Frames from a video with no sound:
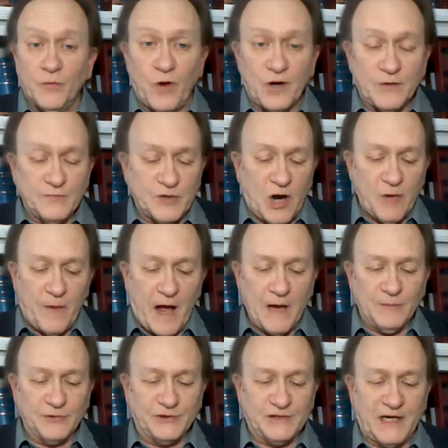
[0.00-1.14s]
Welcome to our
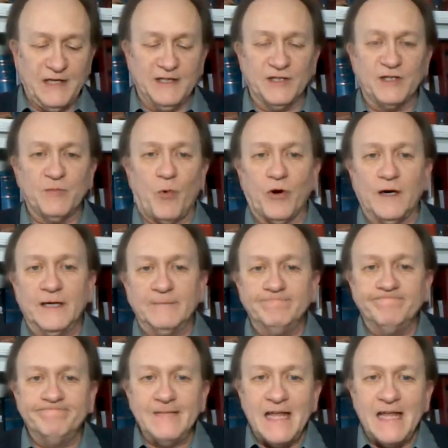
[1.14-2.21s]
Bible study this morning.